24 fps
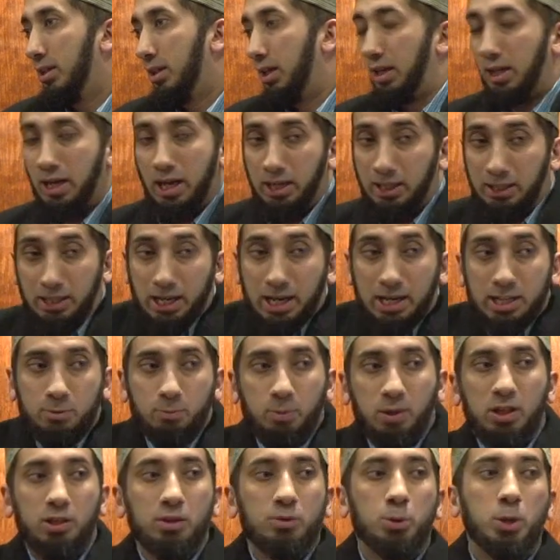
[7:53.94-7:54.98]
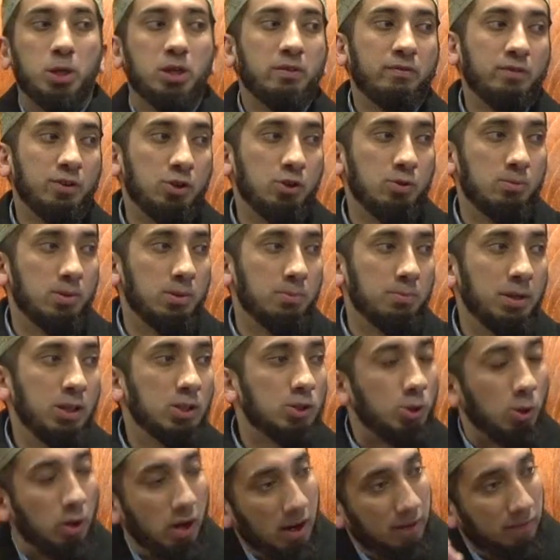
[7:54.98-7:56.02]
It can't be the word of a human being.
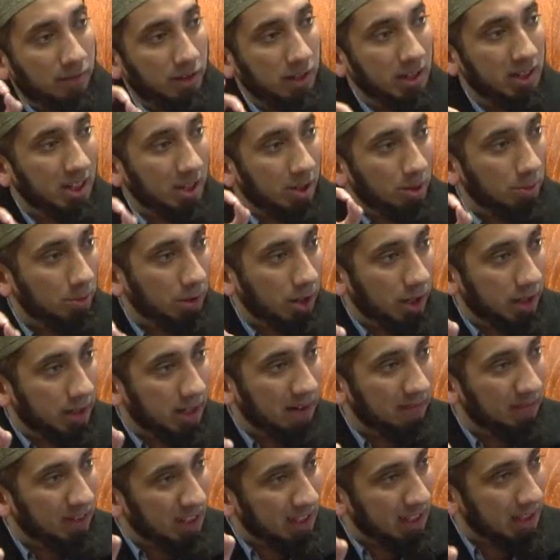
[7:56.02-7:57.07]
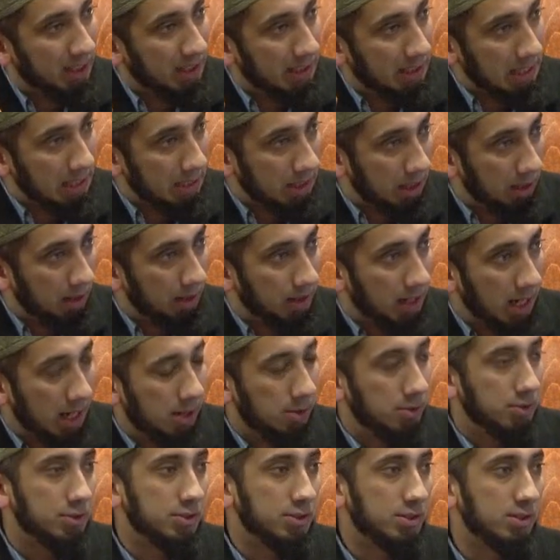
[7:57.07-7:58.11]
So every little word, every little detail
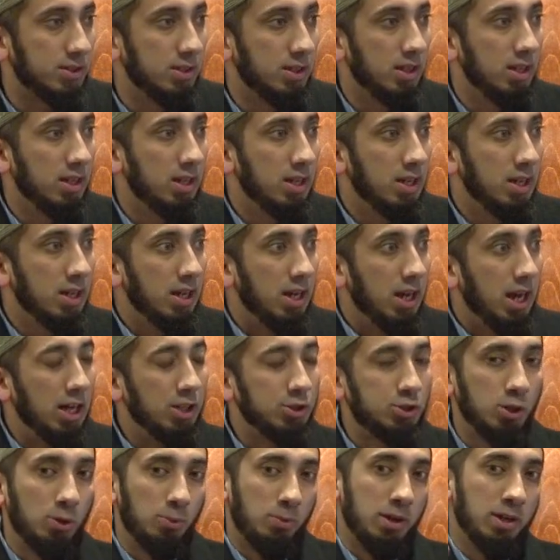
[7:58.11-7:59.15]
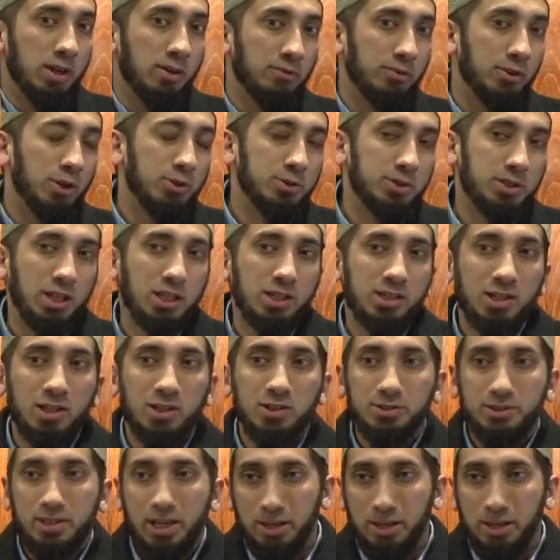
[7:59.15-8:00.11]
counts. And so one of those details